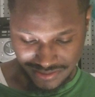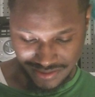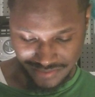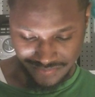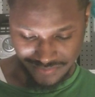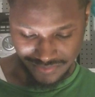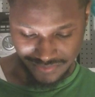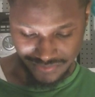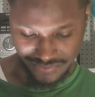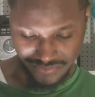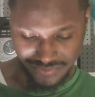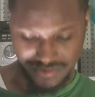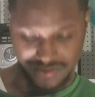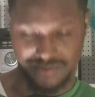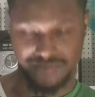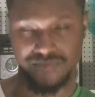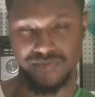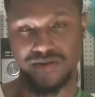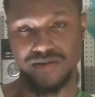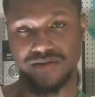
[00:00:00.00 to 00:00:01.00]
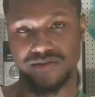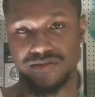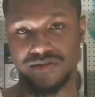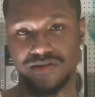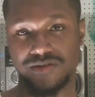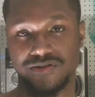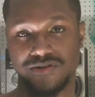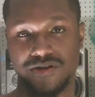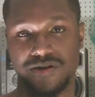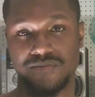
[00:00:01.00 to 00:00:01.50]
even threw in Miz
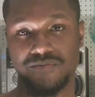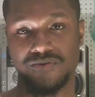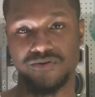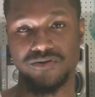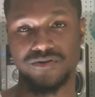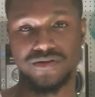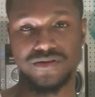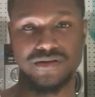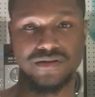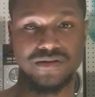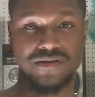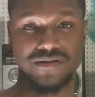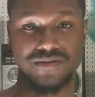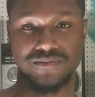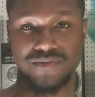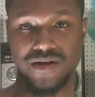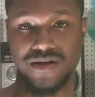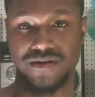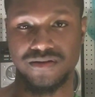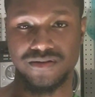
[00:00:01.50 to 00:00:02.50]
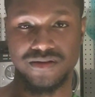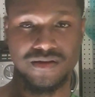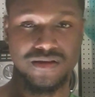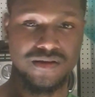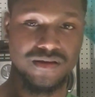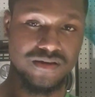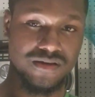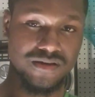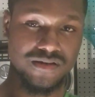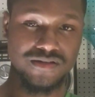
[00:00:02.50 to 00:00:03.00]
and John Morrison in this match.
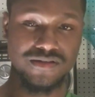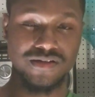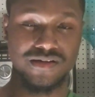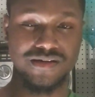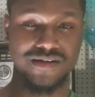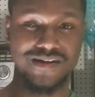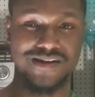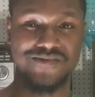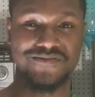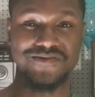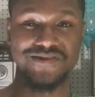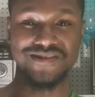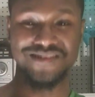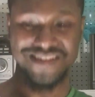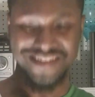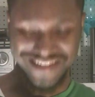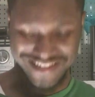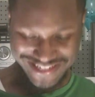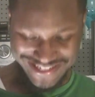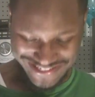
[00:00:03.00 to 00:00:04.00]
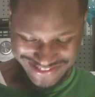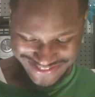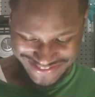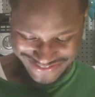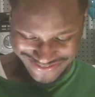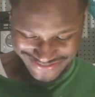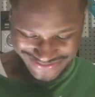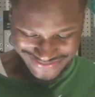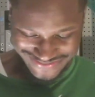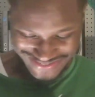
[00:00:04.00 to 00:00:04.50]
I guess they didn't have anything to
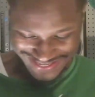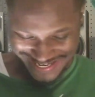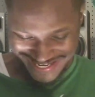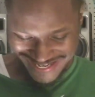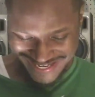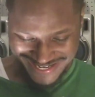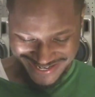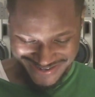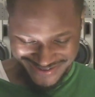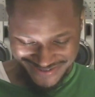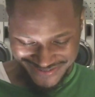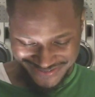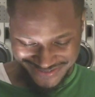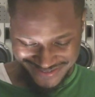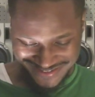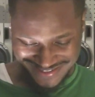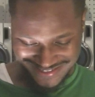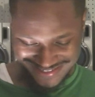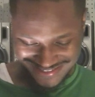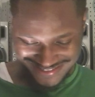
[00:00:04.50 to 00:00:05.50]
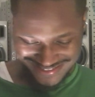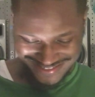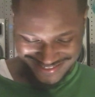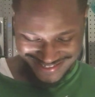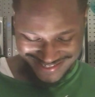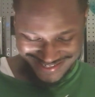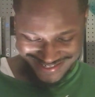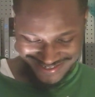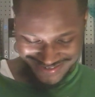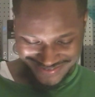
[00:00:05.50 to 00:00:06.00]
do with
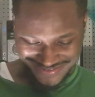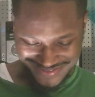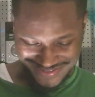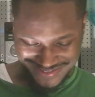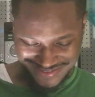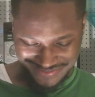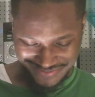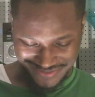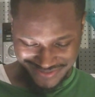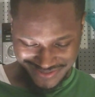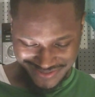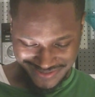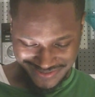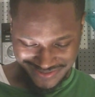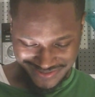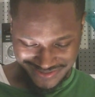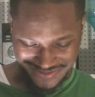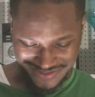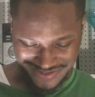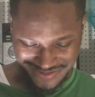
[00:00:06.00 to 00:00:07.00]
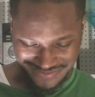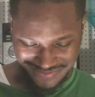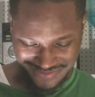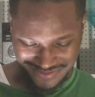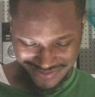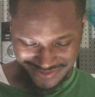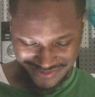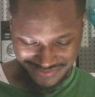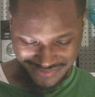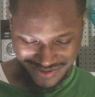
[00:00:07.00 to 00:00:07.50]
this particular
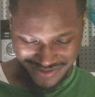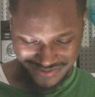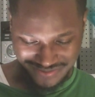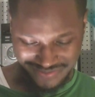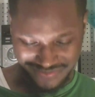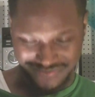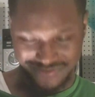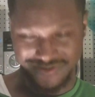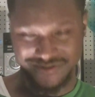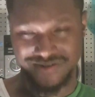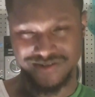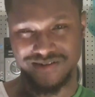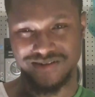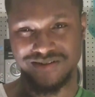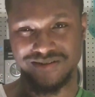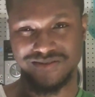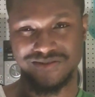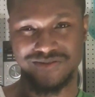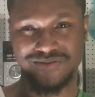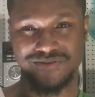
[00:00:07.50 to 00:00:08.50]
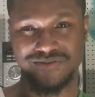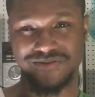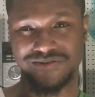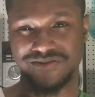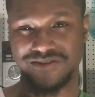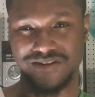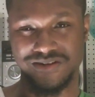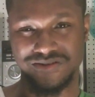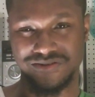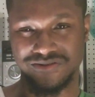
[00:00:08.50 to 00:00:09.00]
championship match or for any sort of
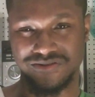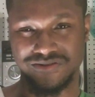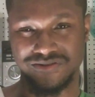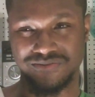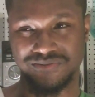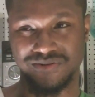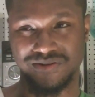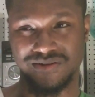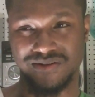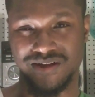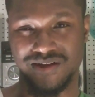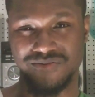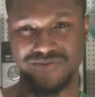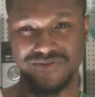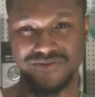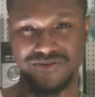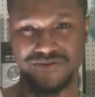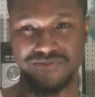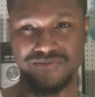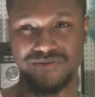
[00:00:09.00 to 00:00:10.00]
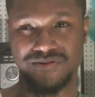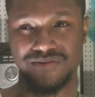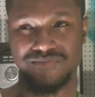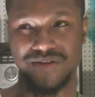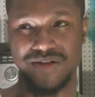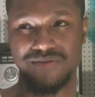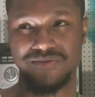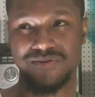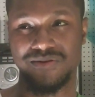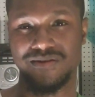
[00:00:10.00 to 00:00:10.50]
challengers, but I was hoping
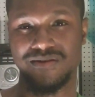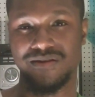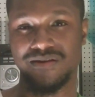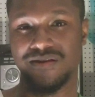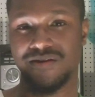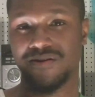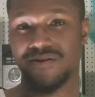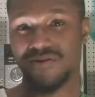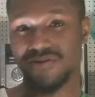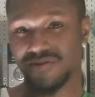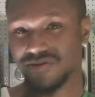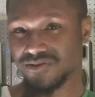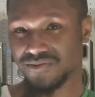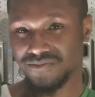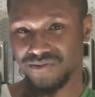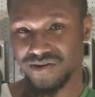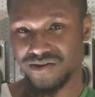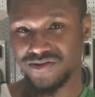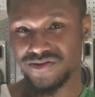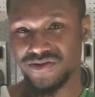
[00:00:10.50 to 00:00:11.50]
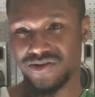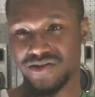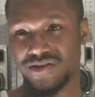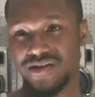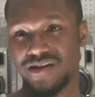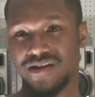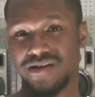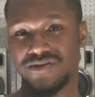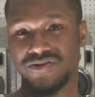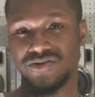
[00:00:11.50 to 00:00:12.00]
maybe Otis would probably try to
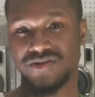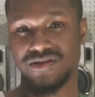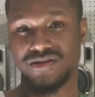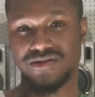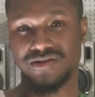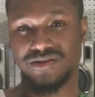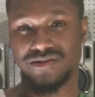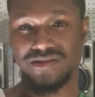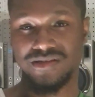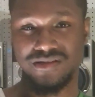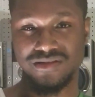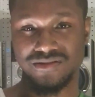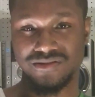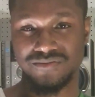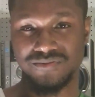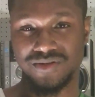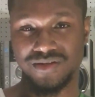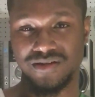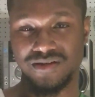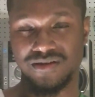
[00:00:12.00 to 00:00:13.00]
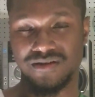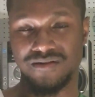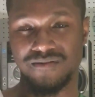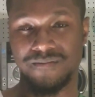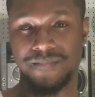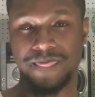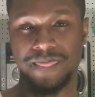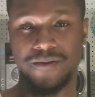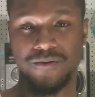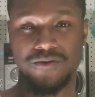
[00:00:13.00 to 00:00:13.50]
cash in to tease him again,
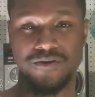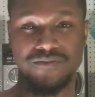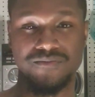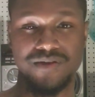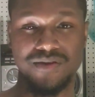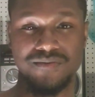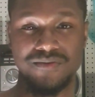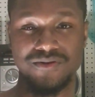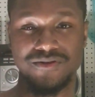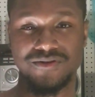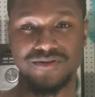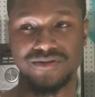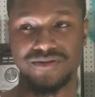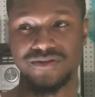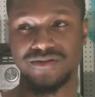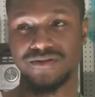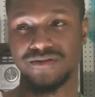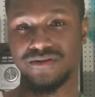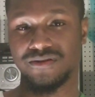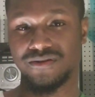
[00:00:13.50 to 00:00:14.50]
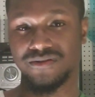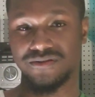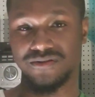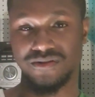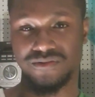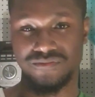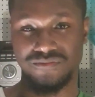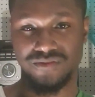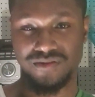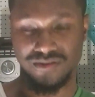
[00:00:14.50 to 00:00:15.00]
or maybe just
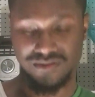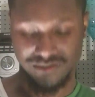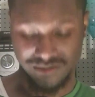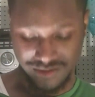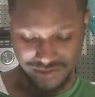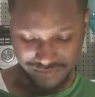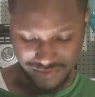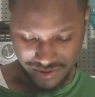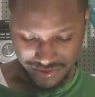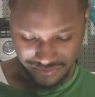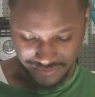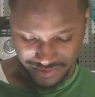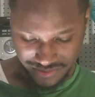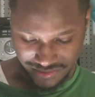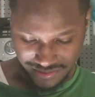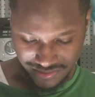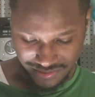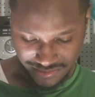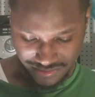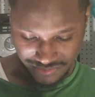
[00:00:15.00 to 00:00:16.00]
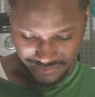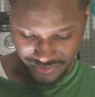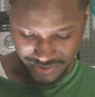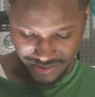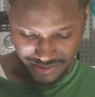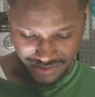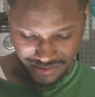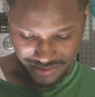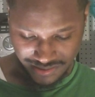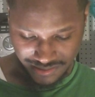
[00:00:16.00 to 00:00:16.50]
the Fiend to come out. We
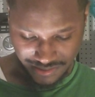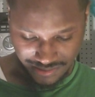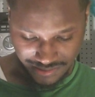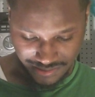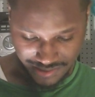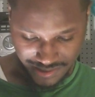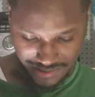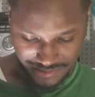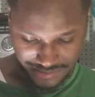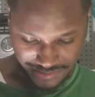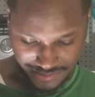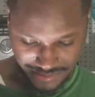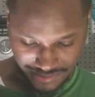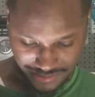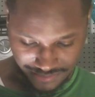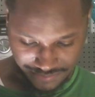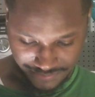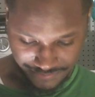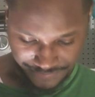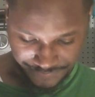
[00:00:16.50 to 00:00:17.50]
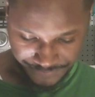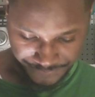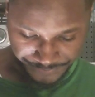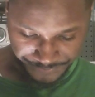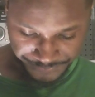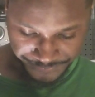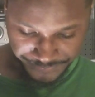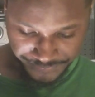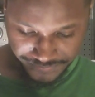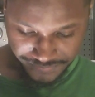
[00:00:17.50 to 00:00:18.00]
didn't get none of that tonight.
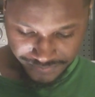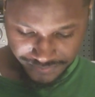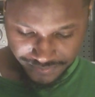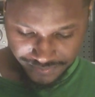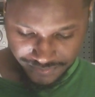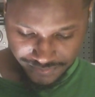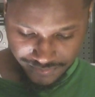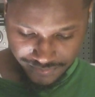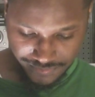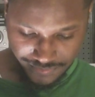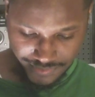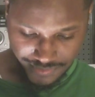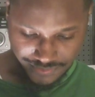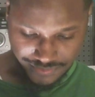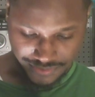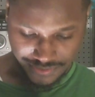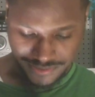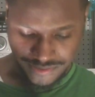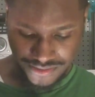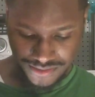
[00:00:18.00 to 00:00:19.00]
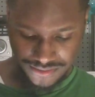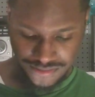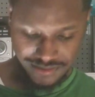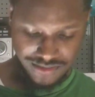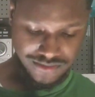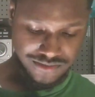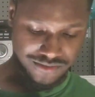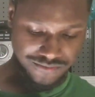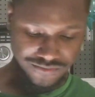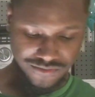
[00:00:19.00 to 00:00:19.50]
So let's get to
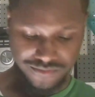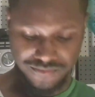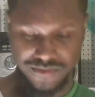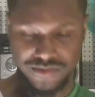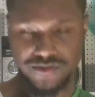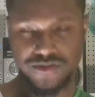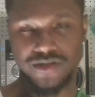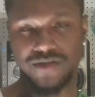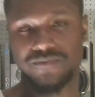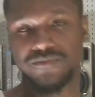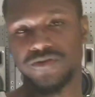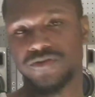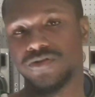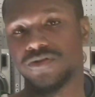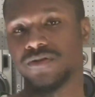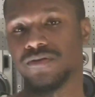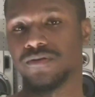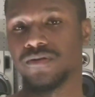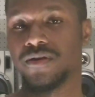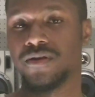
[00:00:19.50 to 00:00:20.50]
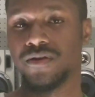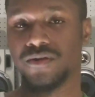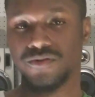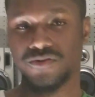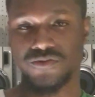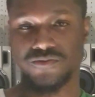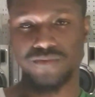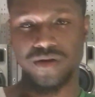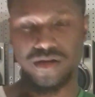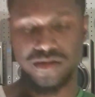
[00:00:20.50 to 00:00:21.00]
the WWE Championship.
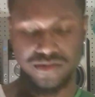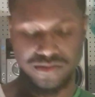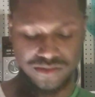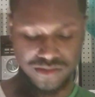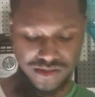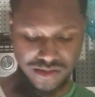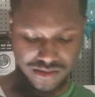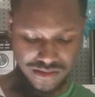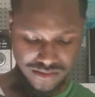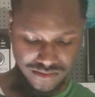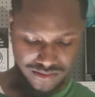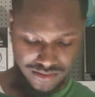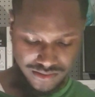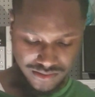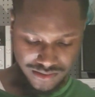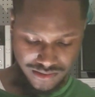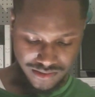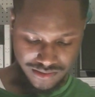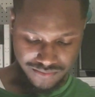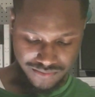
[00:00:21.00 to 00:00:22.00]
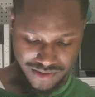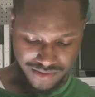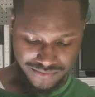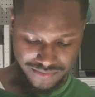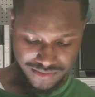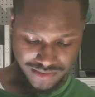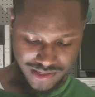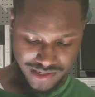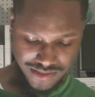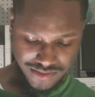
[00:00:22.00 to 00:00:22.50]
Drew McIntyre and
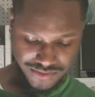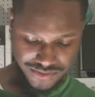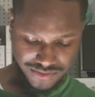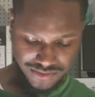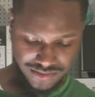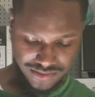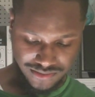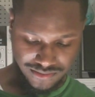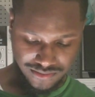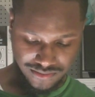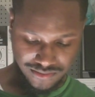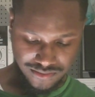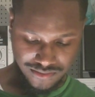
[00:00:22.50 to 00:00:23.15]
Bobby Lashley.